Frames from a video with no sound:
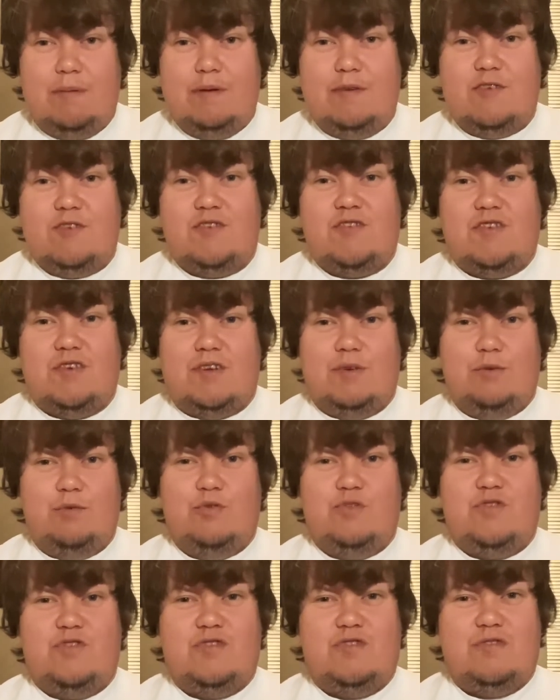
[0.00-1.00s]
just
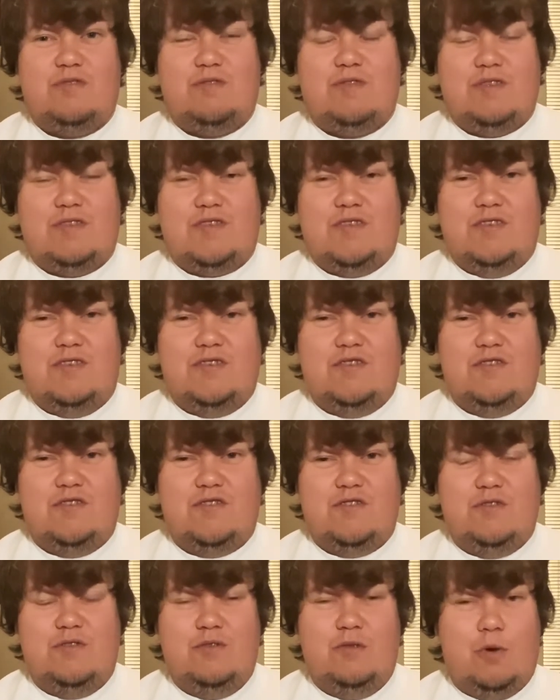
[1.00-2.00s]
signals the season's
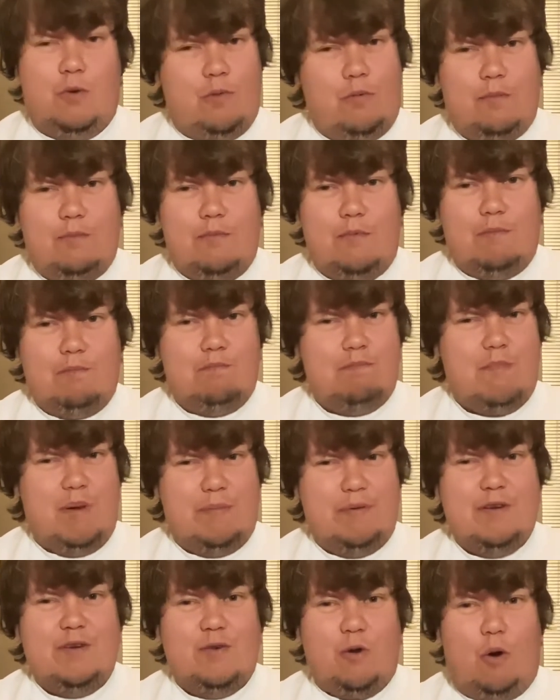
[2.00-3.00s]
not
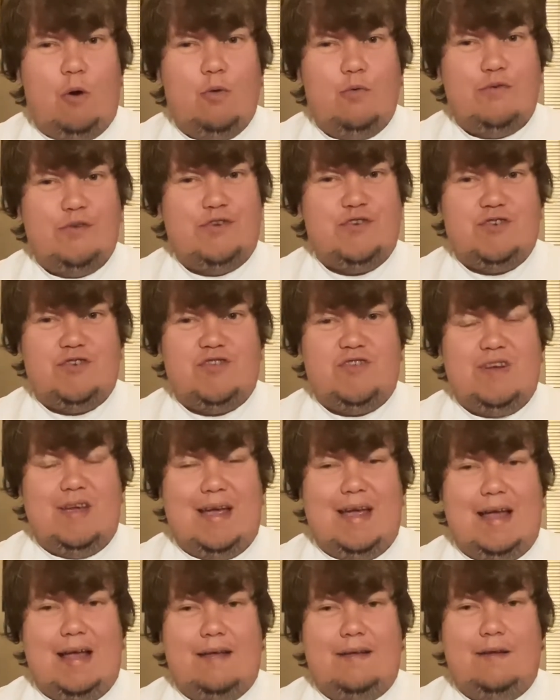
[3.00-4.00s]
over just
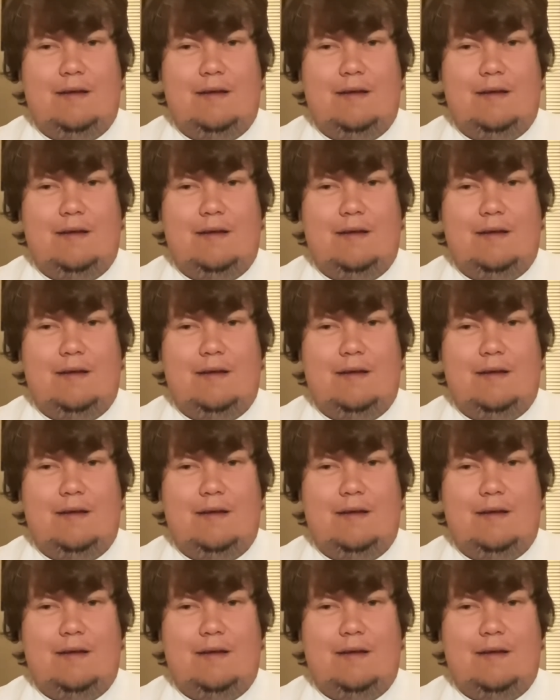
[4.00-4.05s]
yet.